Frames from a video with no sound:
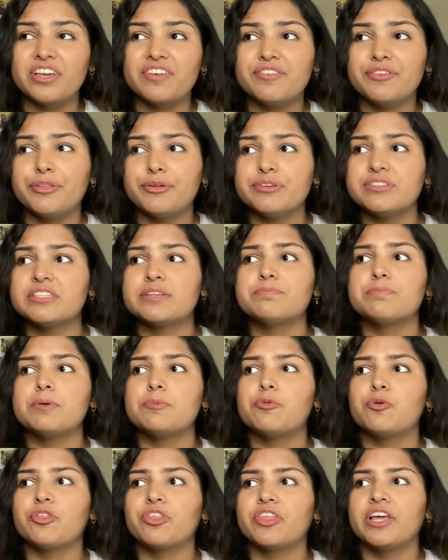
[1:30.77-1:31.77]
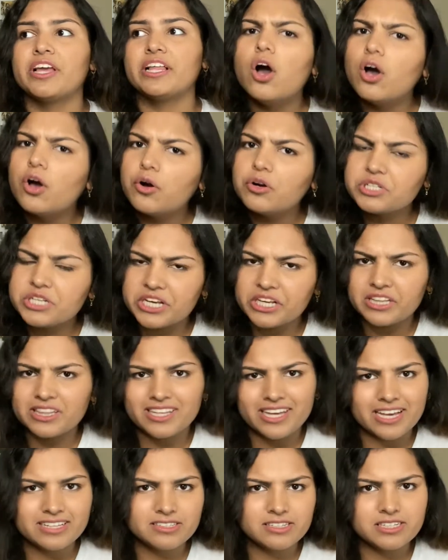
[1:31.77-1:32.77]
even though some people think, oh, taking
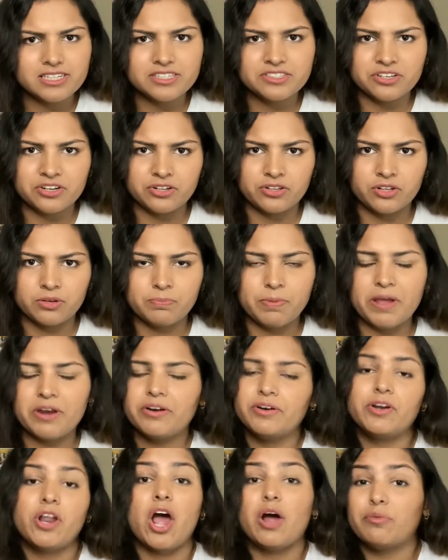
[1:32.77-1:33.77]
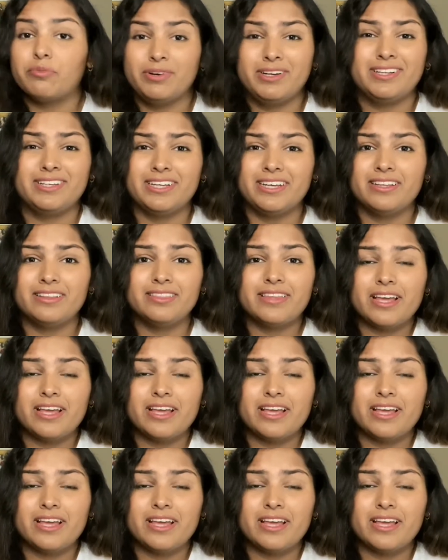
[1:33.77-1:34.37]
the SAT is gonna look better. Not really.